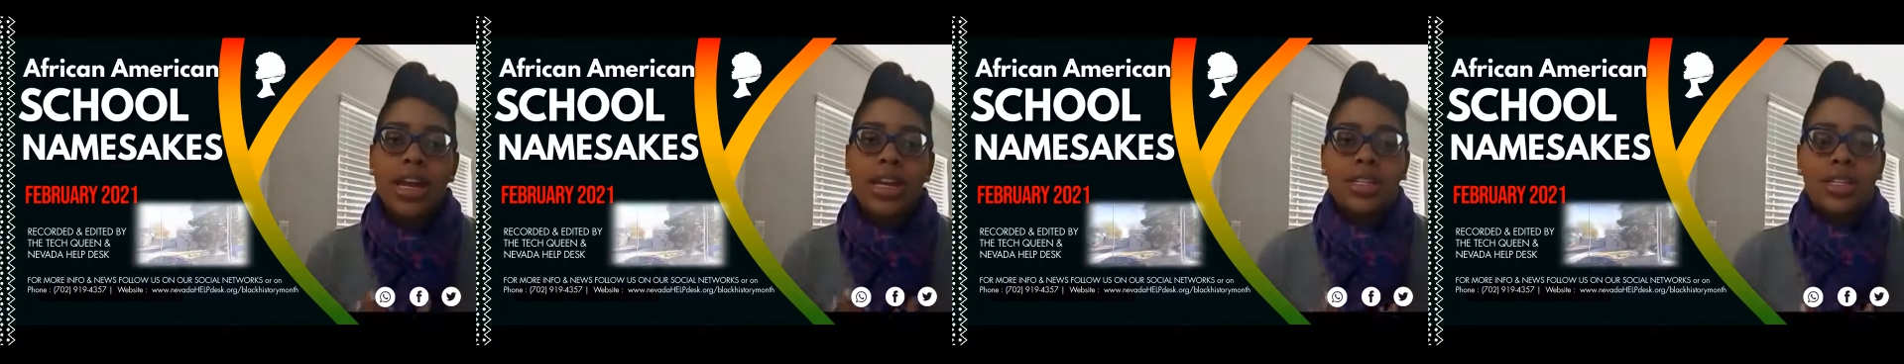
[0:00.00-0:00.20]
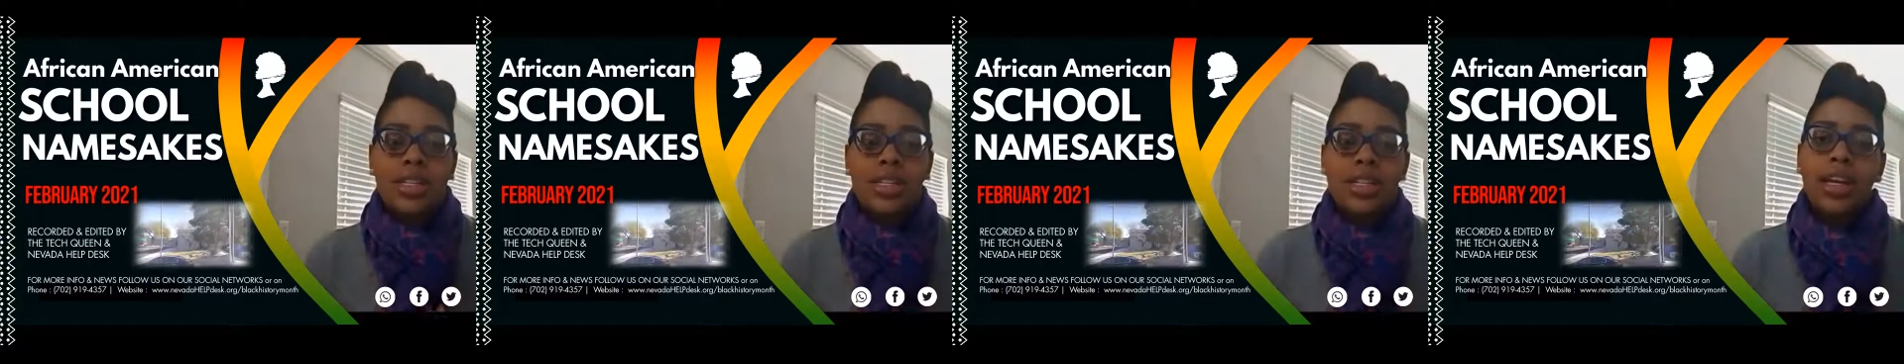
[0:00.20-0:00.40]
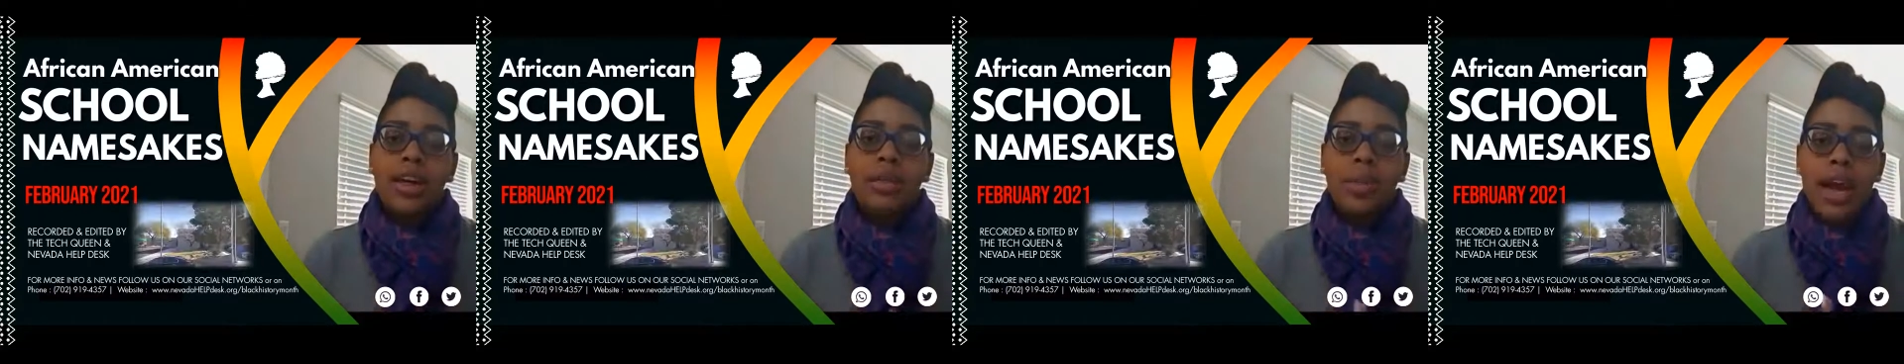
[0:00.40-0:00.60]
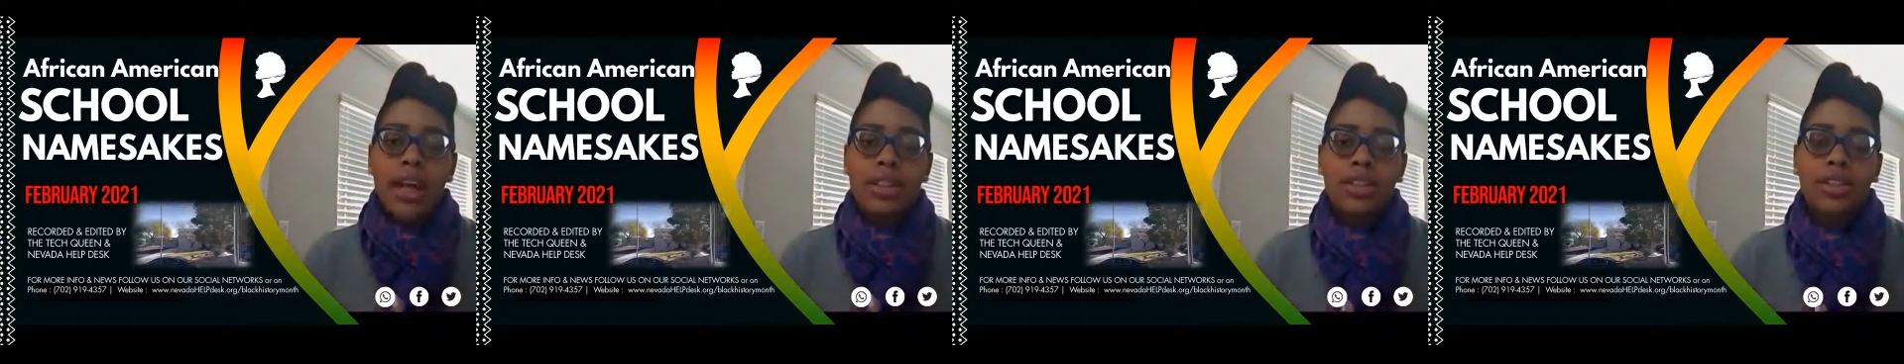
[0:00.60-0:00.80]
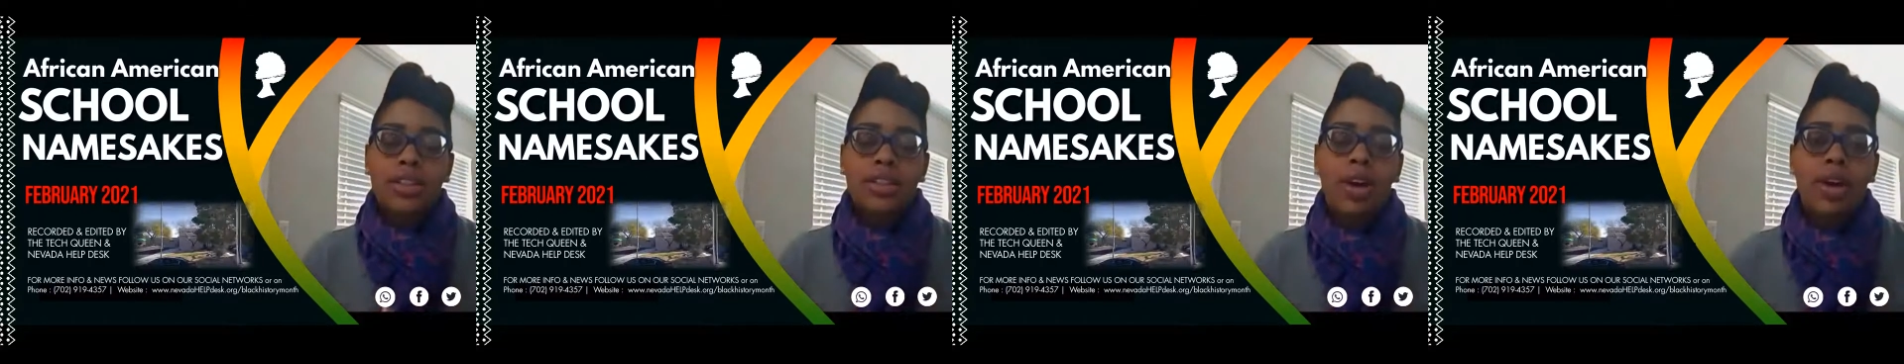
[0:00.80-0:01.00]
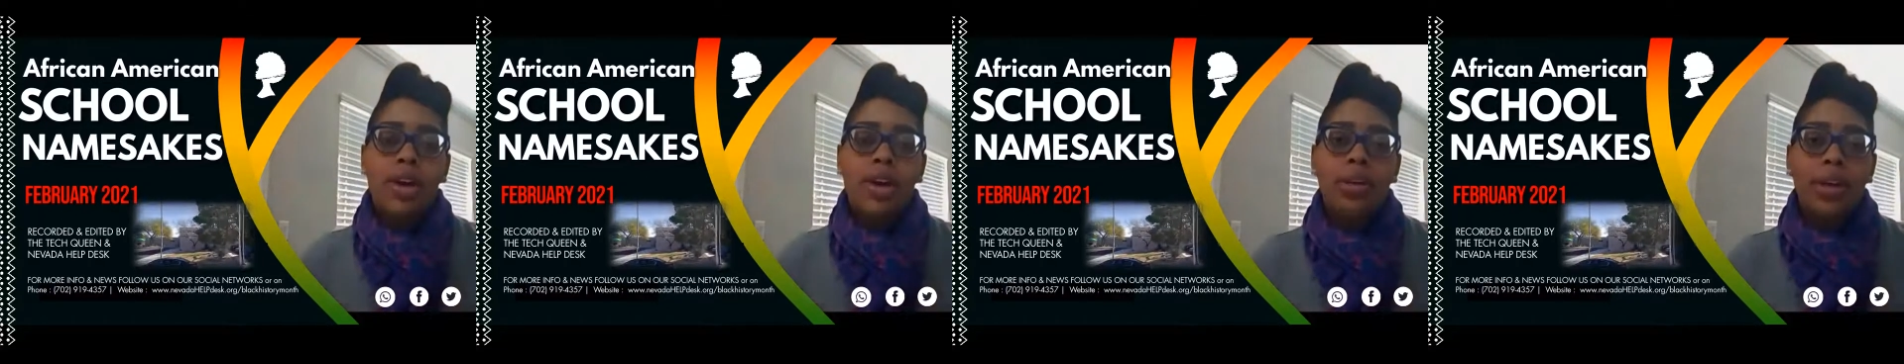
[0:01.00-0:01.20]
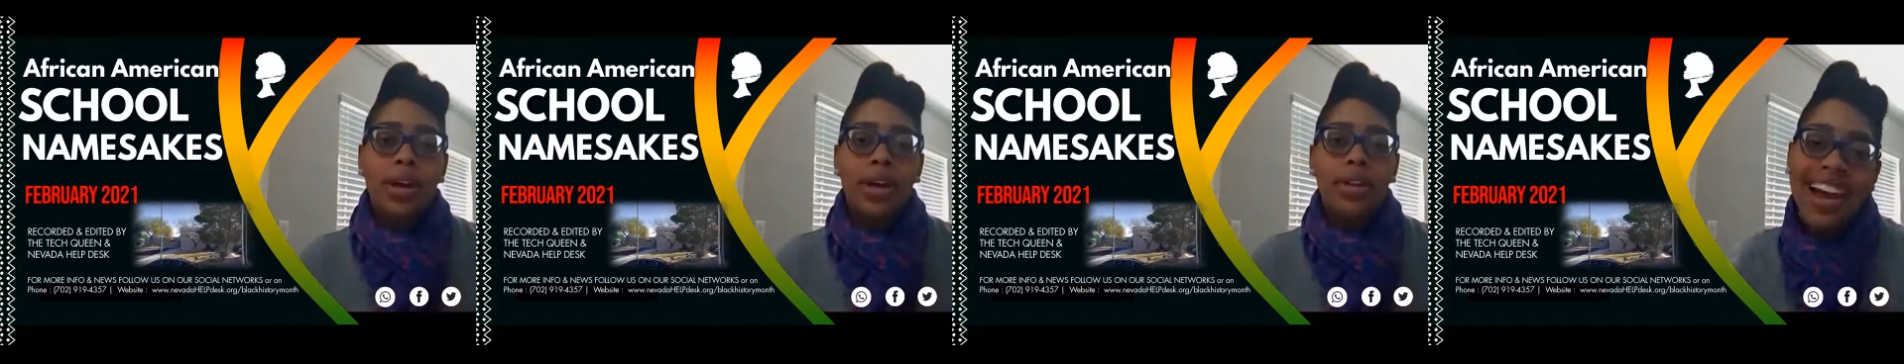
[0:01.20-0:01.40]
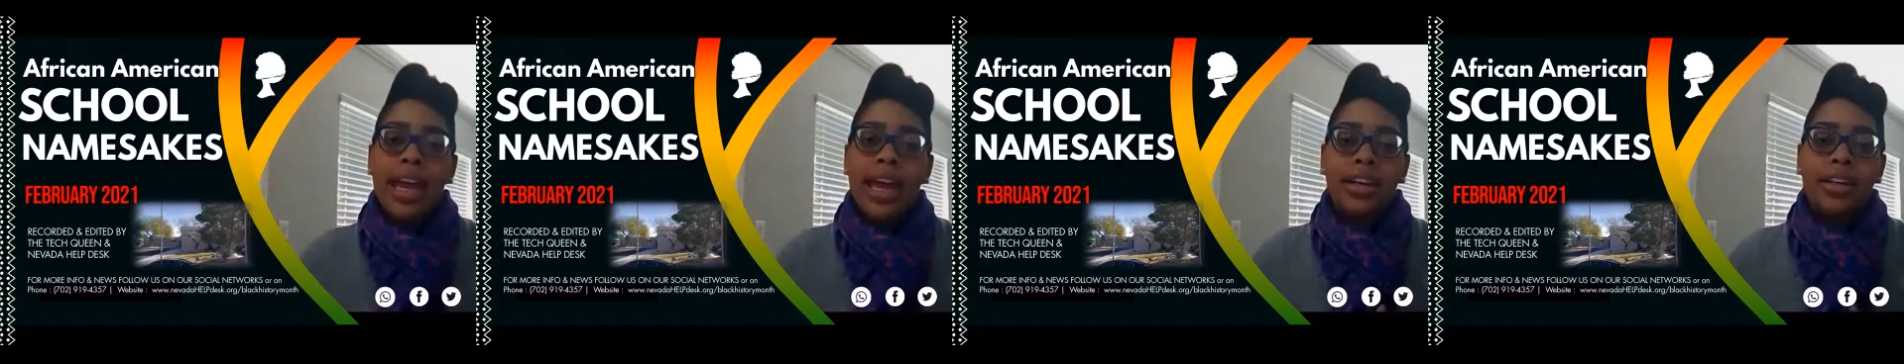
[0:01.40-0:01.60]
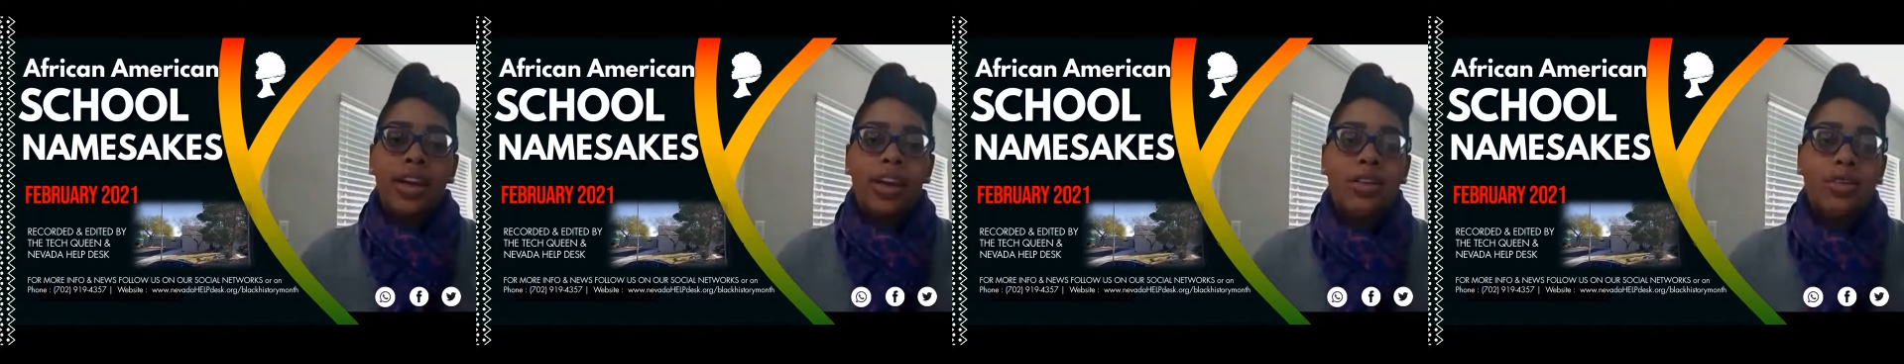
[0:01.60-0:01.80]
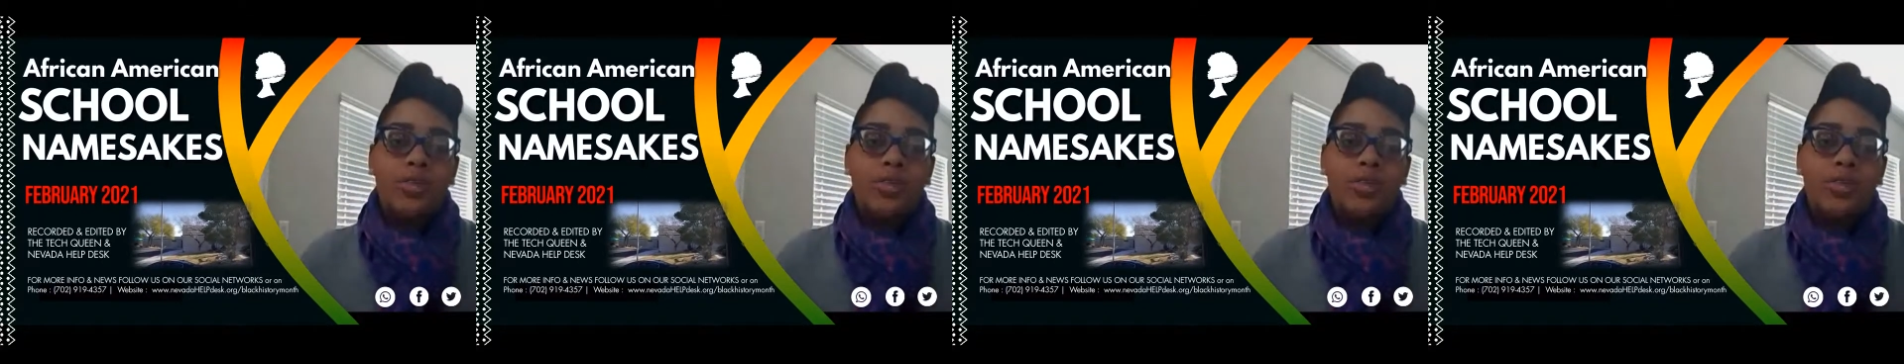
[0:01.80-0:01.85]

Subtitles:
Tia Mathis Coleman, and our